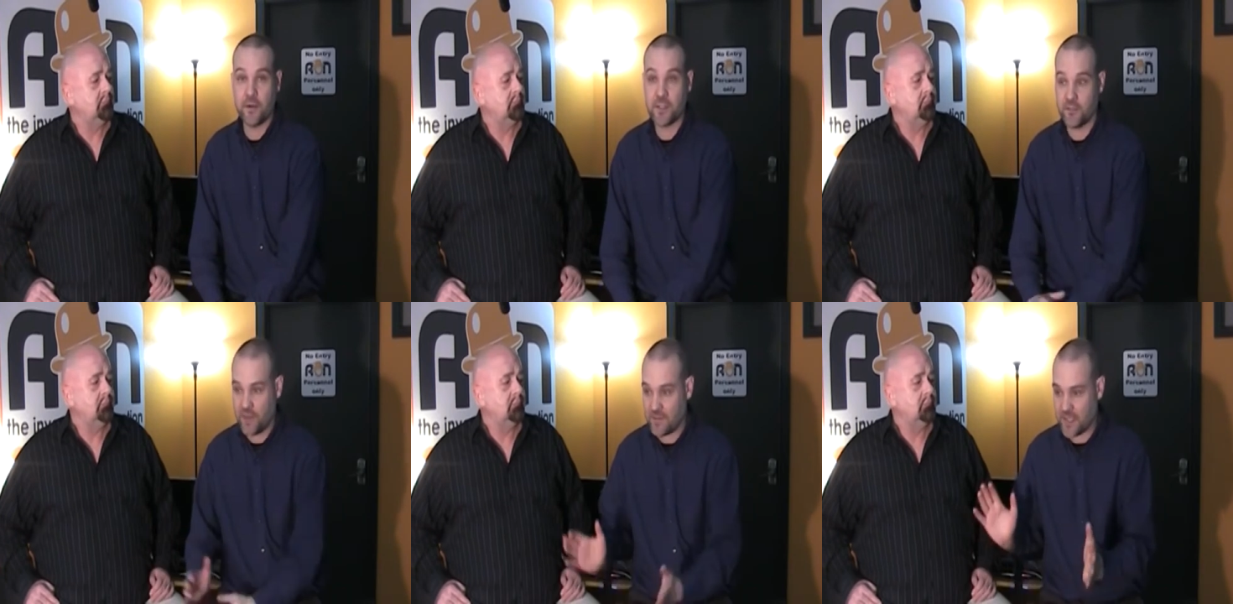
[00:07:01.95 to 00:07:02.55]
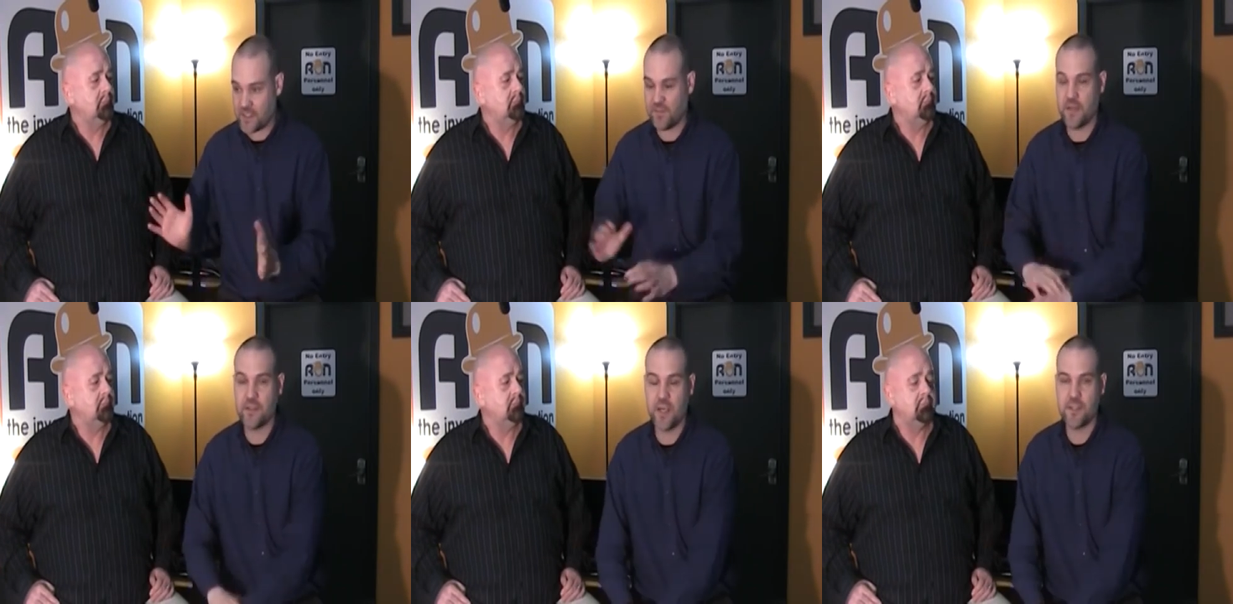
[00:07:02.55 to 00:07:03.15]
Speaker 1: I said that, that's
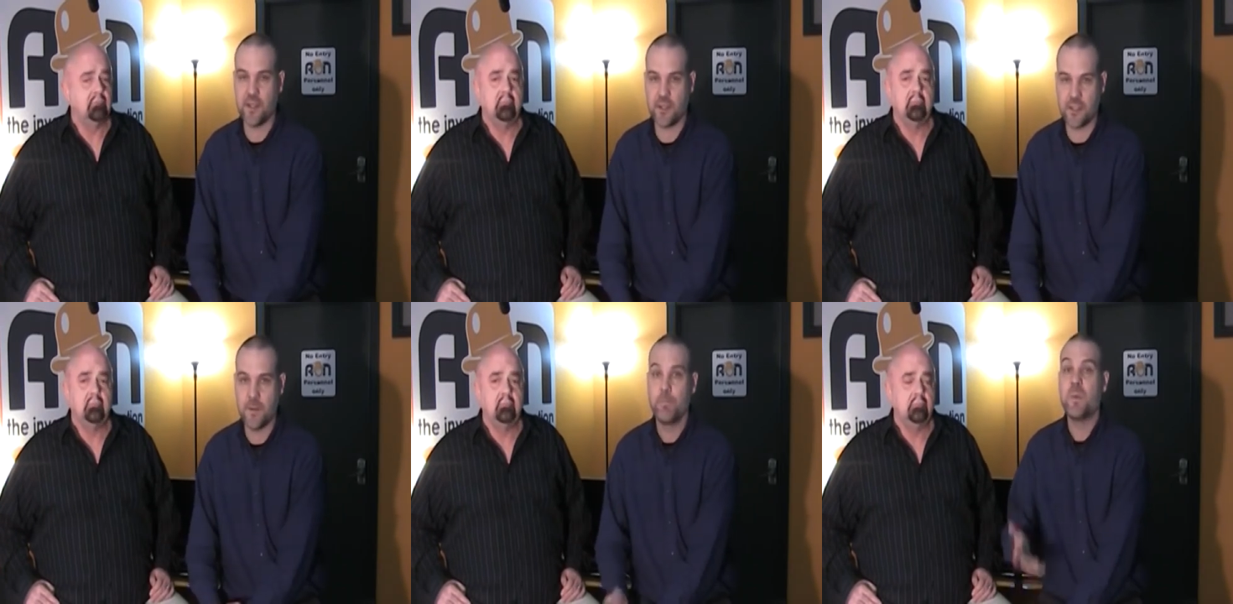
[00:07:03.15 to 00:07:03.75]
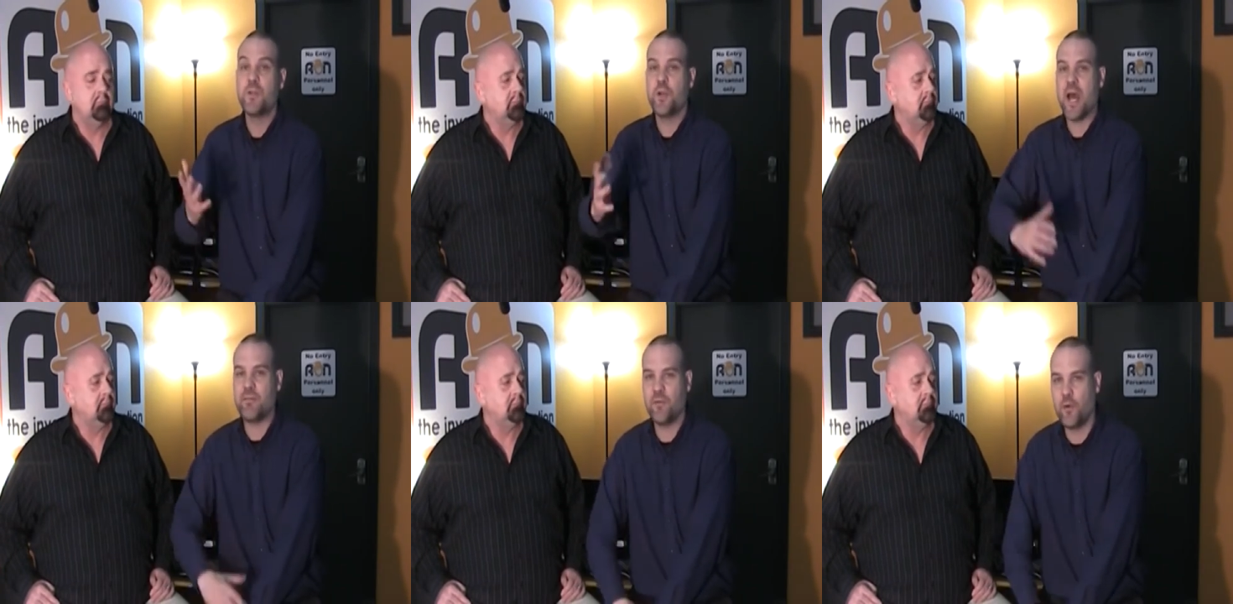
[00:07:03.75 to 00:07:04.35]
fantastic. I said, do you
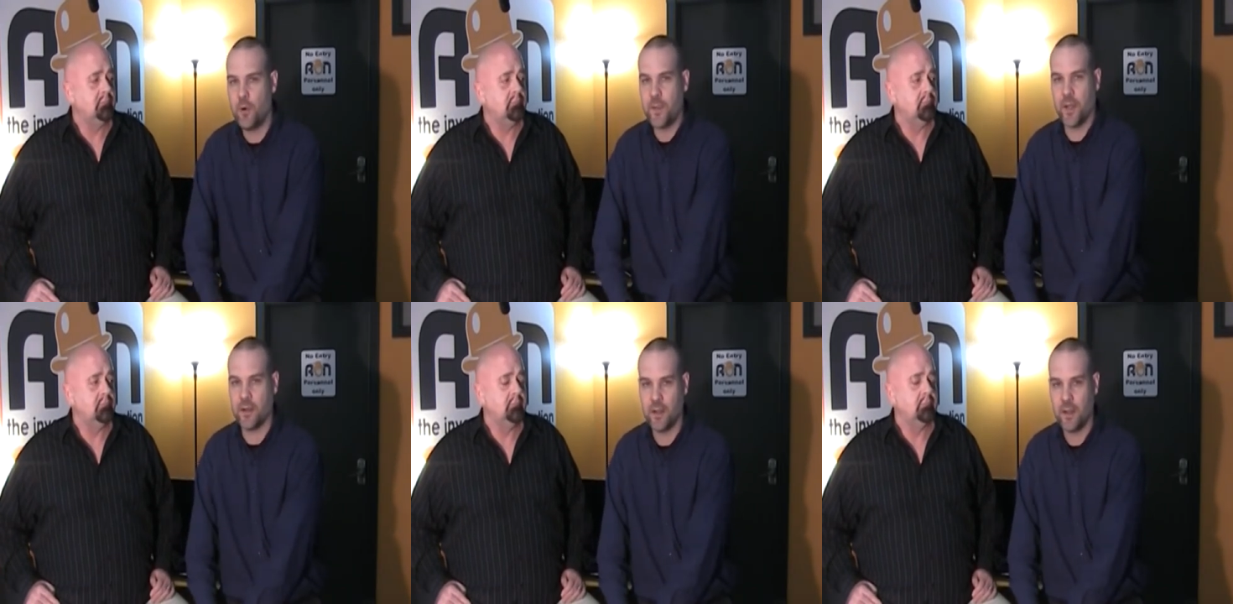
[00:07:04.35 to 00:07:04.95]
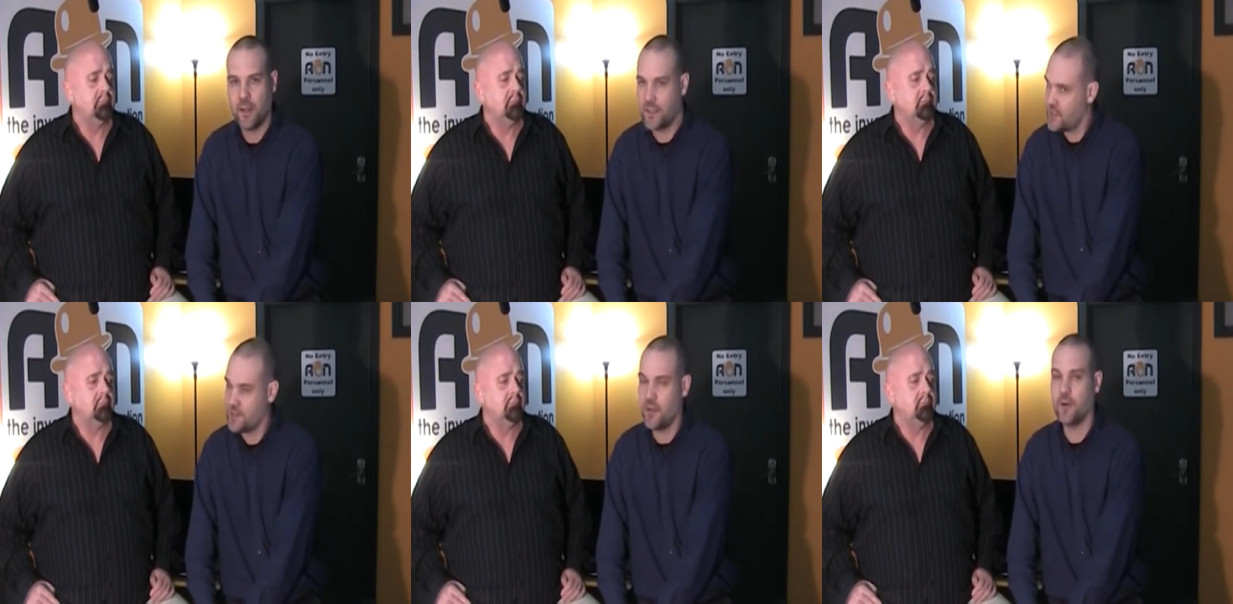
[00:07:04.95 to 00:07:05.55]
have a formula? And he
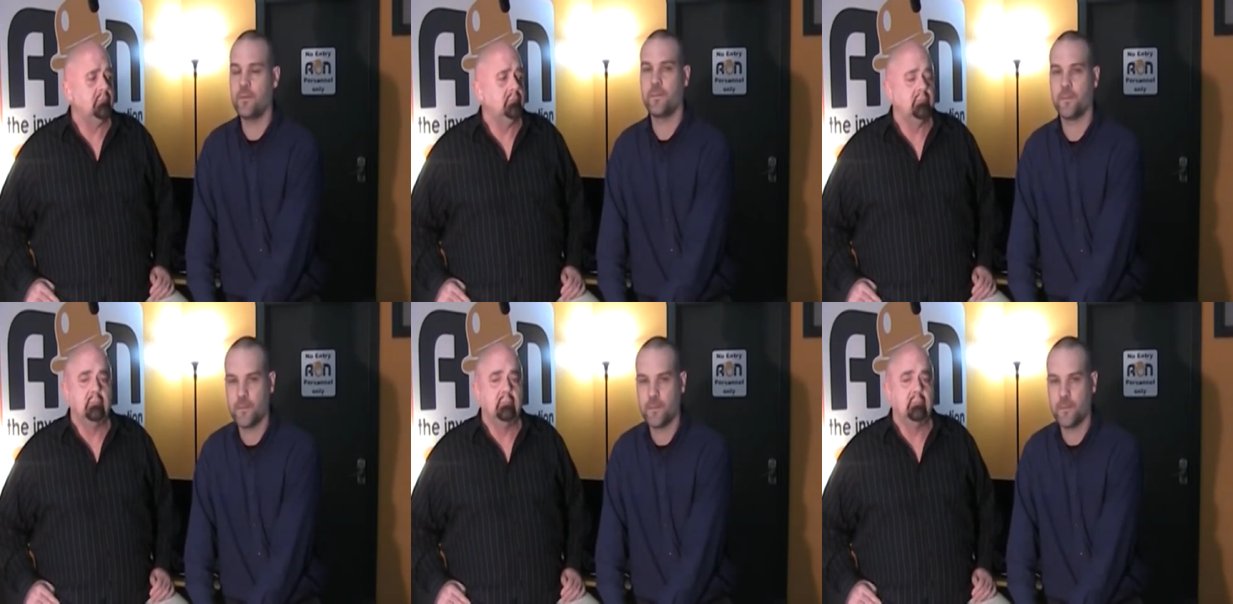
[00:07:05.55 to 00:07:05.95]
said, no.